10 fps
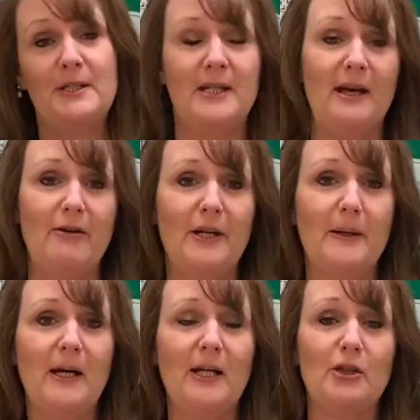area,
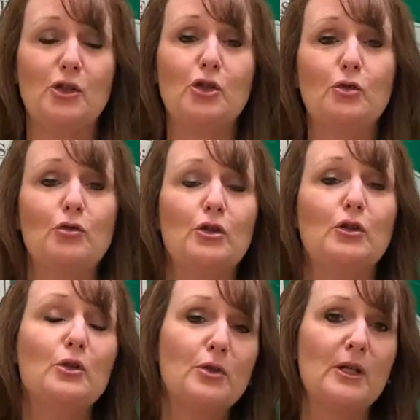and children
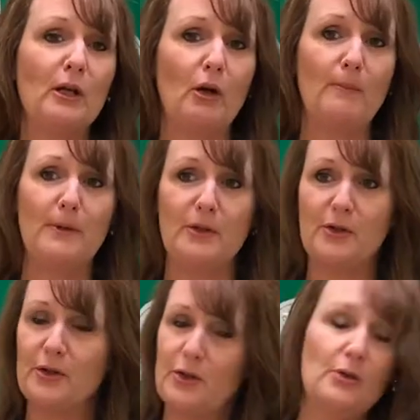use the
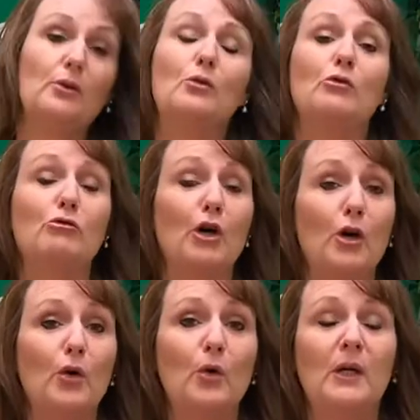allotments to
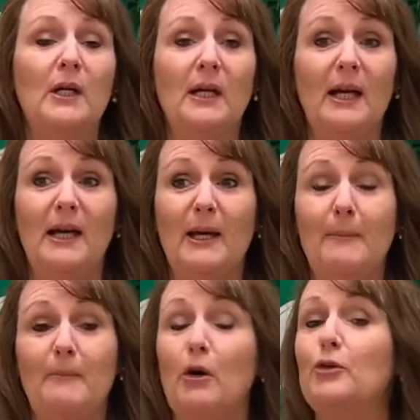grow
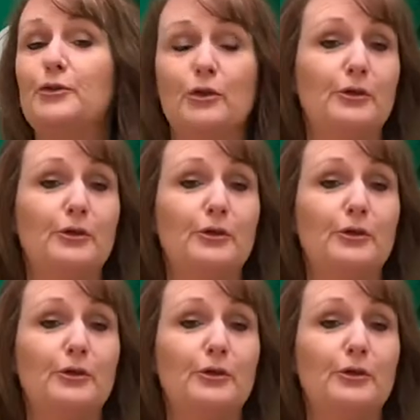all sorts of